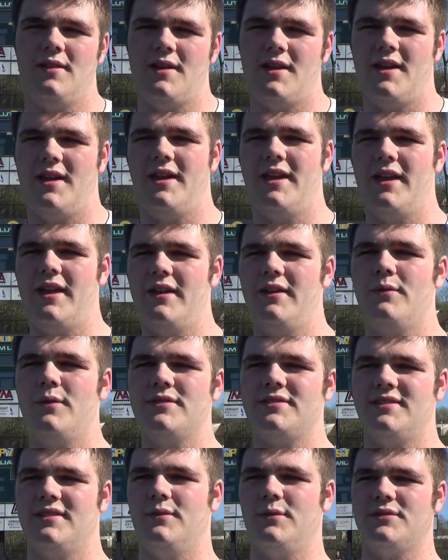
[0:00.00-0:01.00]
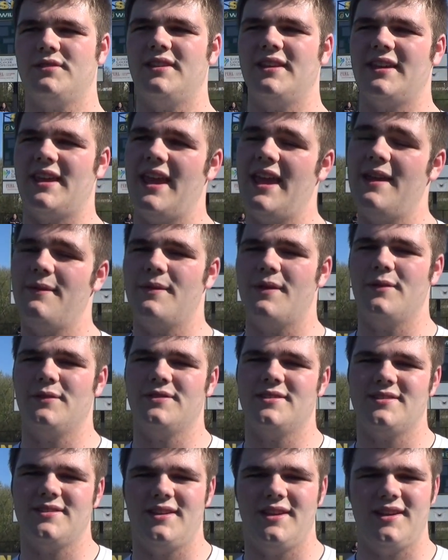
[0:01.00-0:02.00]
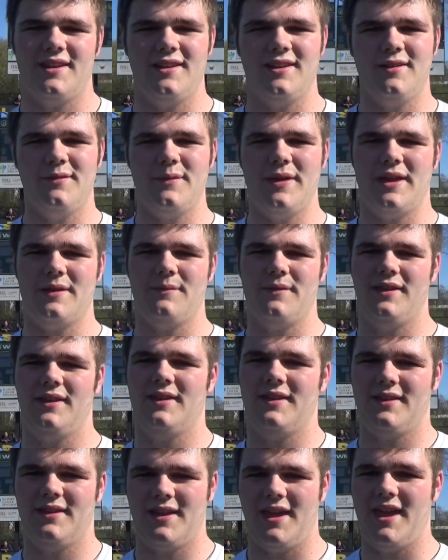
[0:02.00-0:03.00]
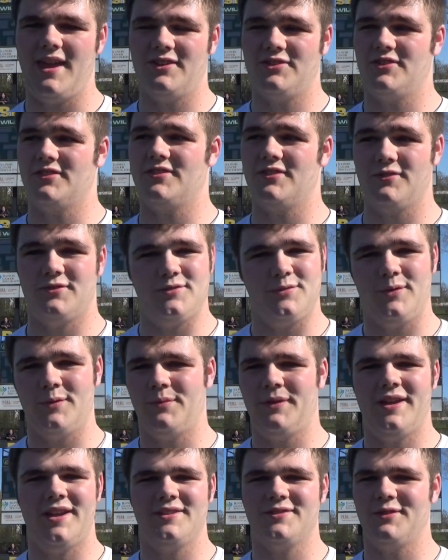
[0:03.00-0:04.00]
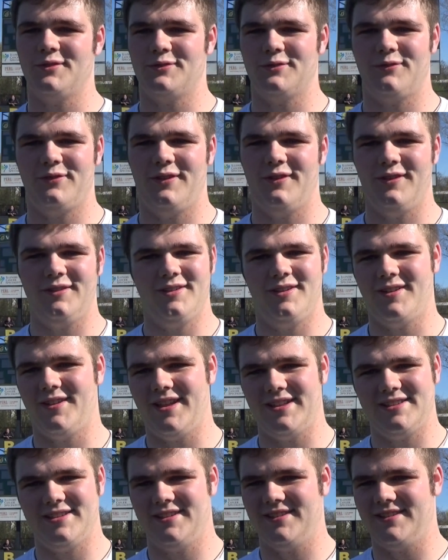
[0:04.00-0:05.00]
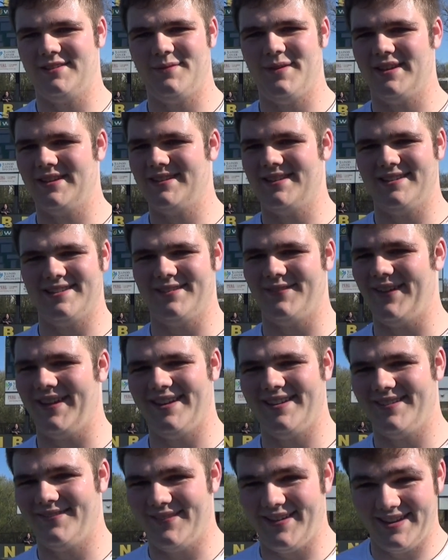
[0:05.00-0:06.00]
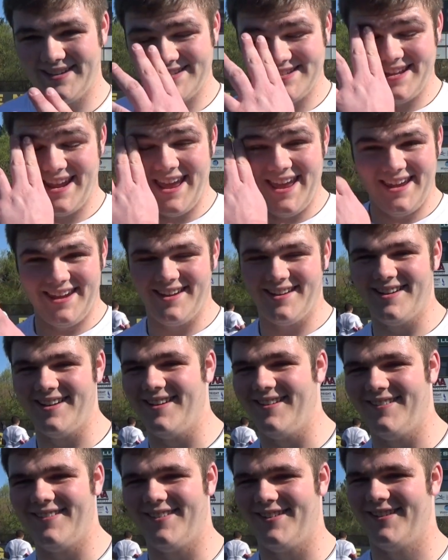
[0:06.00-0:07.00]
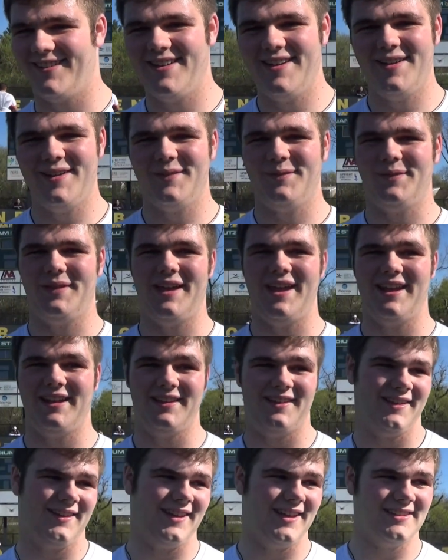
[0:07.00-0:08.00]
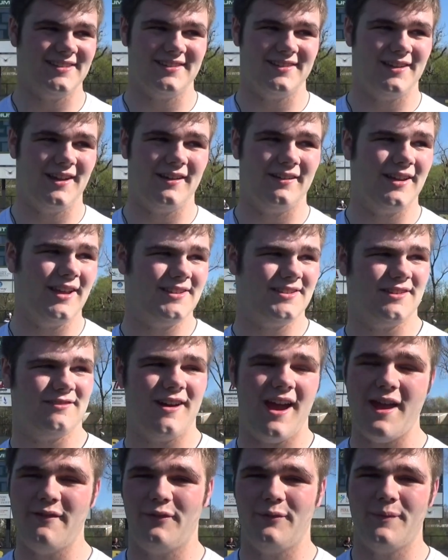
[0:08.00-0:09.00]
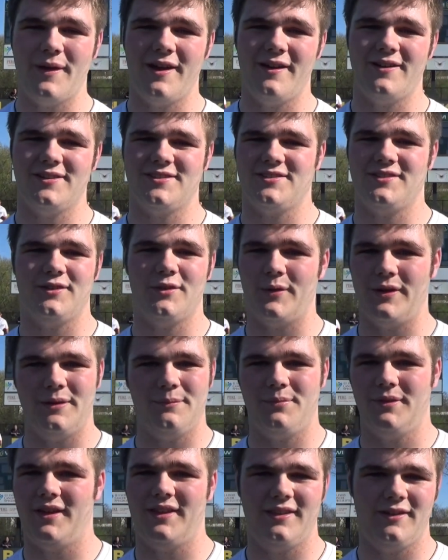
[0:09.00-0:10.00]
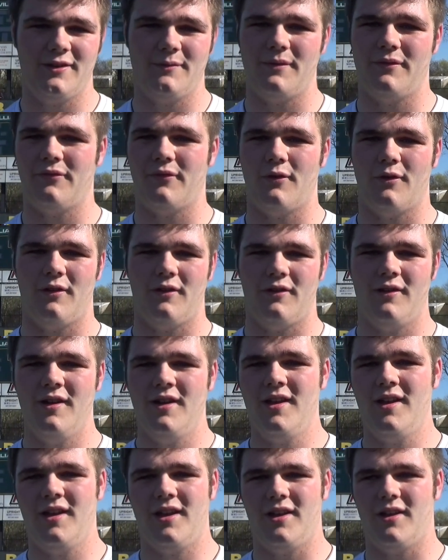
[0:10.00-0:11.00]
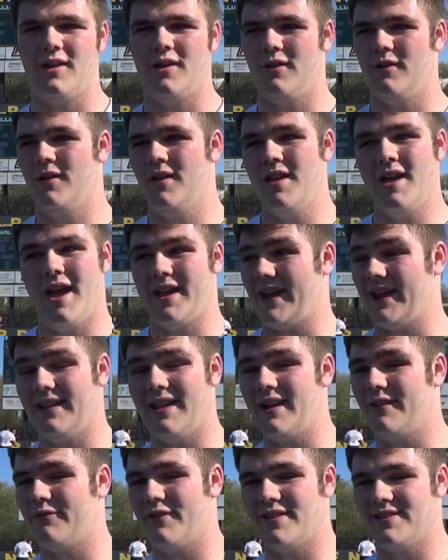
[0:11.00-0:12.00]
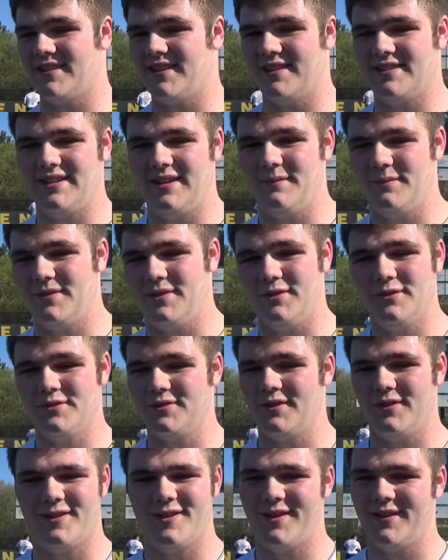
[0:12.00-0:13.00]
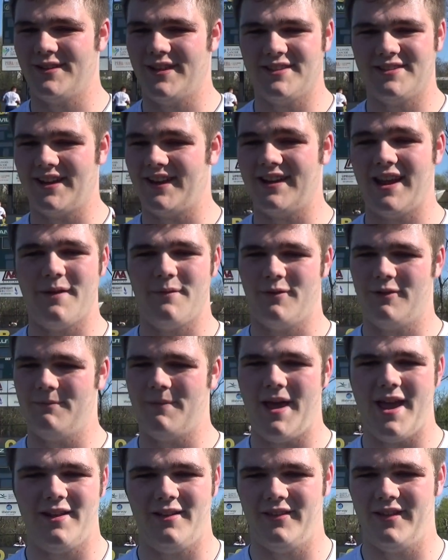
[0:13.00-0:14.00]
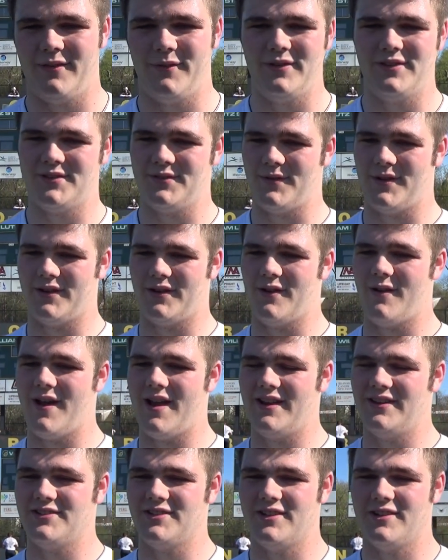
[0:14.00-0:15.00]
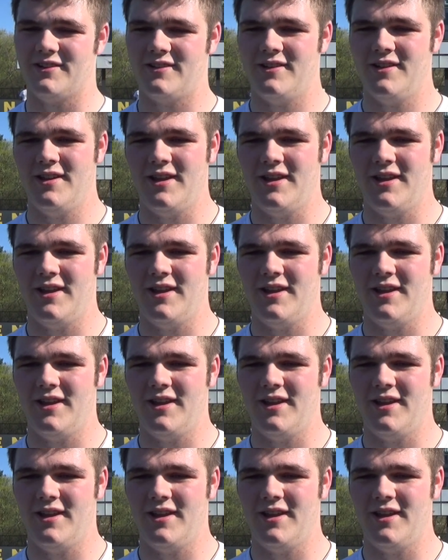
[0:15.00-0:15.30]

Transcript: Uh, it, wasn't it wasn't the game that was like you know making me like anxious. It was we are playing at Soldier Field. You know that's it's a big it's a big yeah that big too stake, yeah you know, that too playing against against a rival Marist. You know we didn't play the year before. Yep. You know I got a lot of friends on the team too. So you know it's like an airport battle that we just want to go at each other.